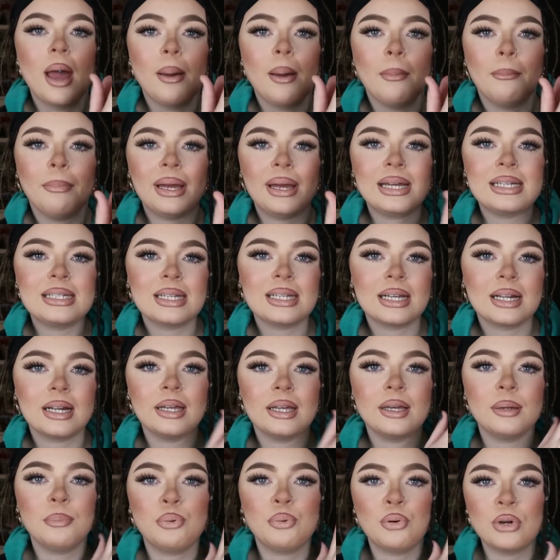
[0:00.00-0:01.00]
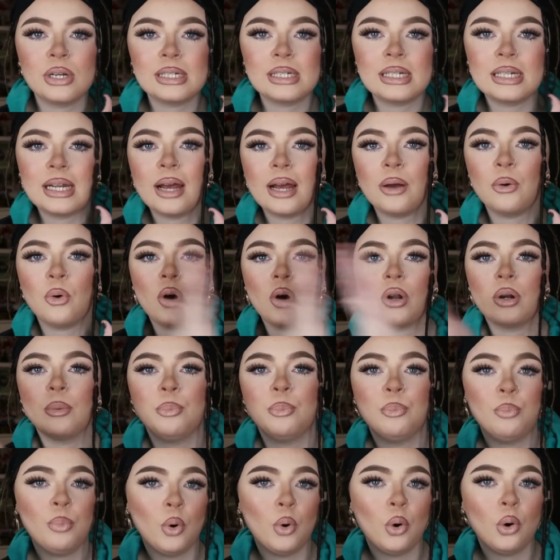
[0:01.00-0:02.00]
basically print it out on a
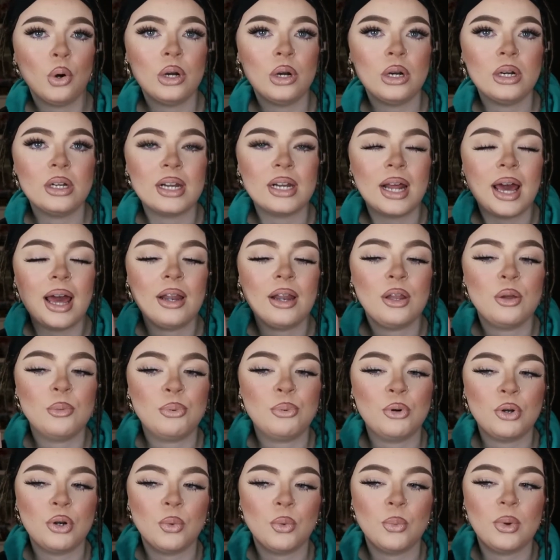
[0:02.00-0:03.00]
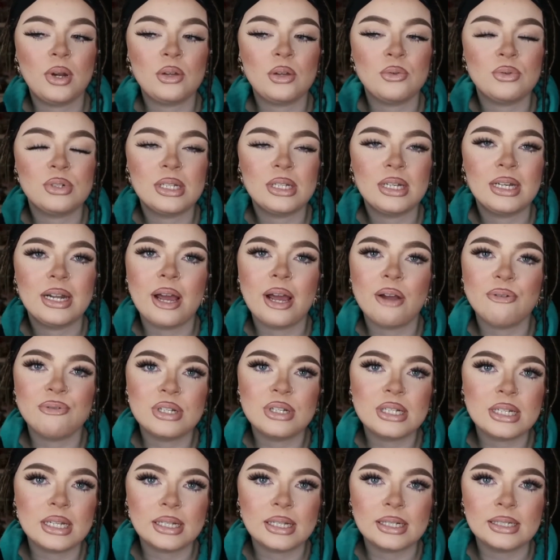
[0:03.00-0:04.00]
board and you put it where you see it
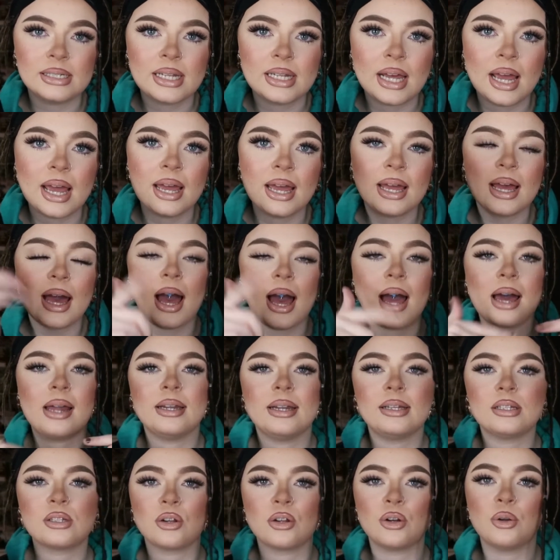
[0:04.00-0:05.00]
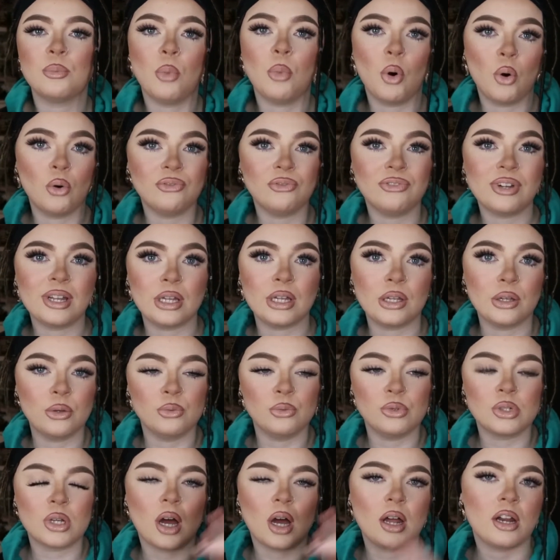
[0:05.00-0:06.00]
every single day, and it's going to motivate
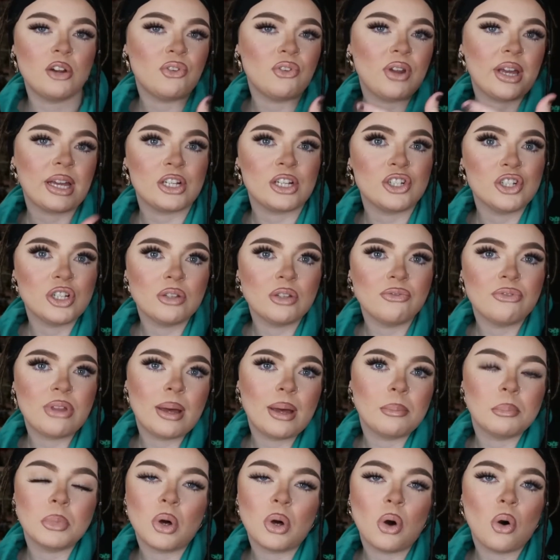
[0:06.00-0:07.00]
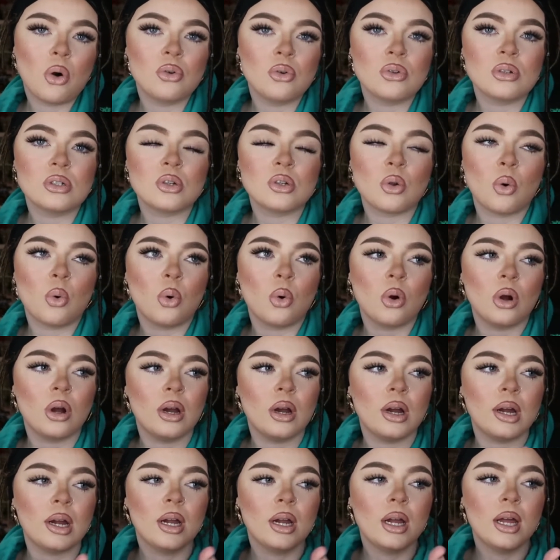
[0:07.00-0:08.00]
you to kind of like achieve them goals
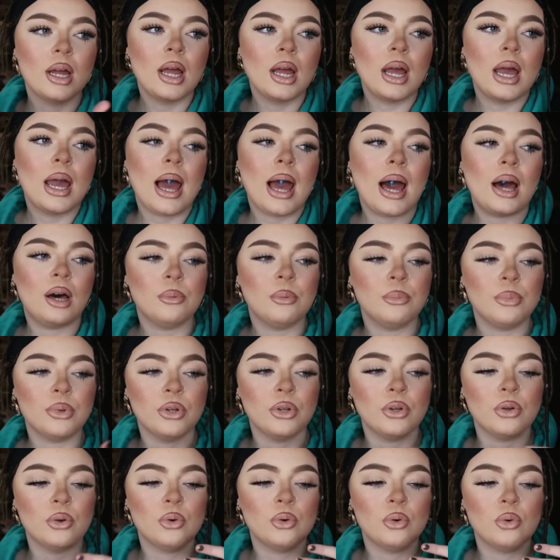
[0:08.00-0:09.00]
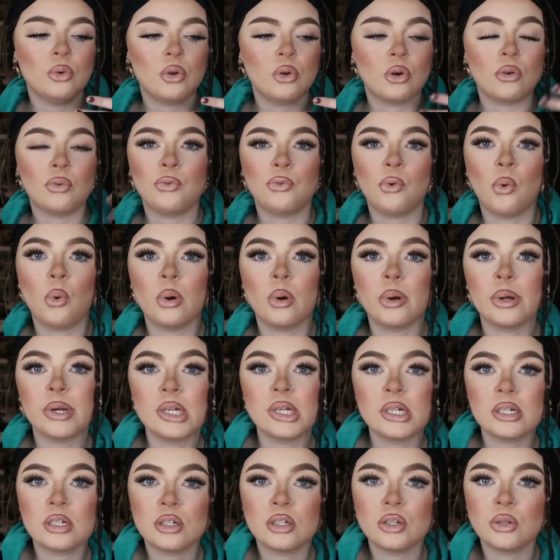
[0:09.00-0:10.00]
or help you look
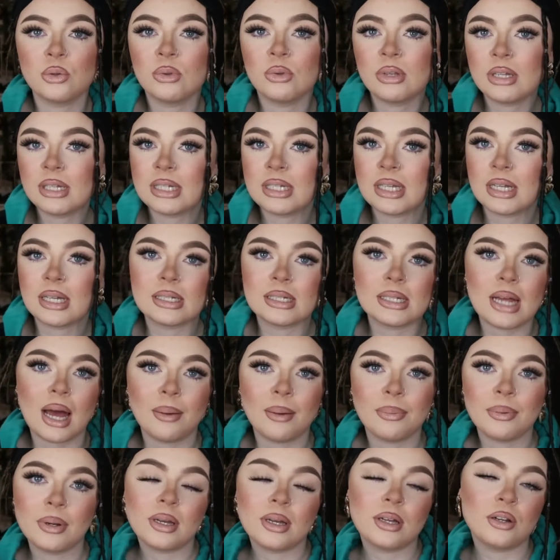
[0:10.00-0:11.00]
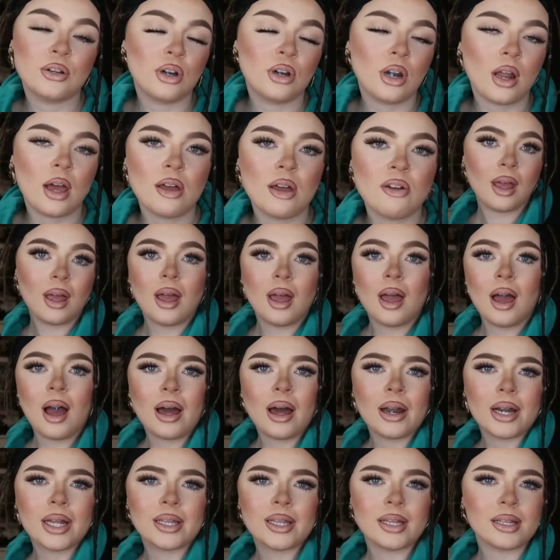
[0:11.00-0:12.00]
forward to these things happening in your life.
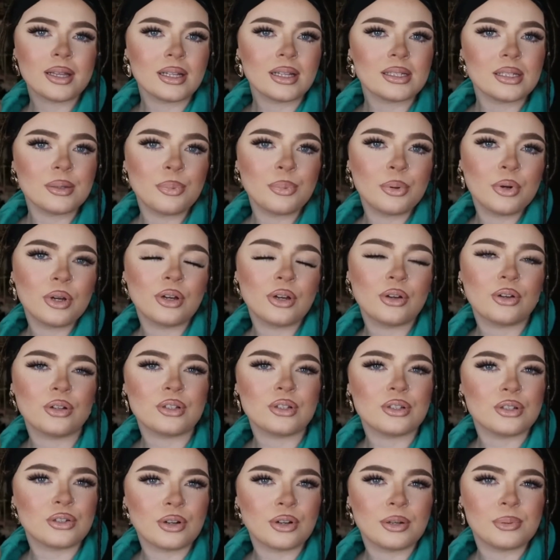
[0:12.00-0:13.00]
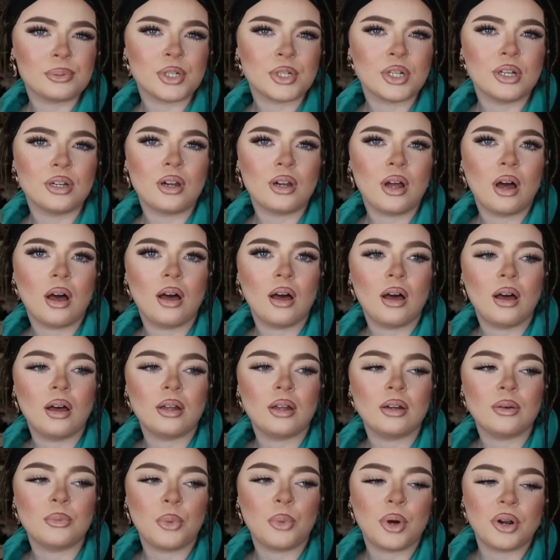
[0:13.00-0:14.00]
And I think that's a pretty good description
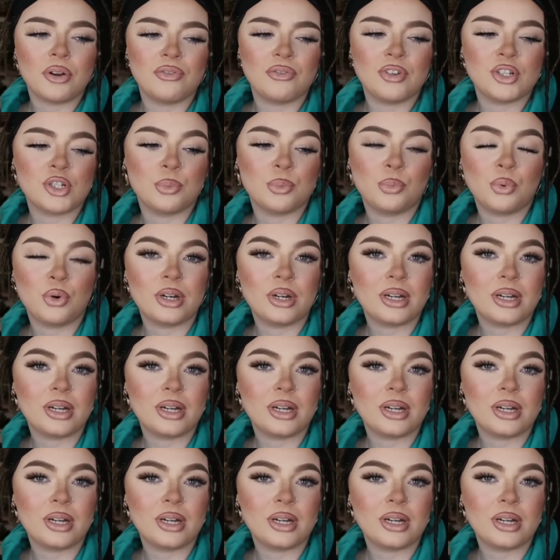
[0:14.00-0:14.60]
on what a vision board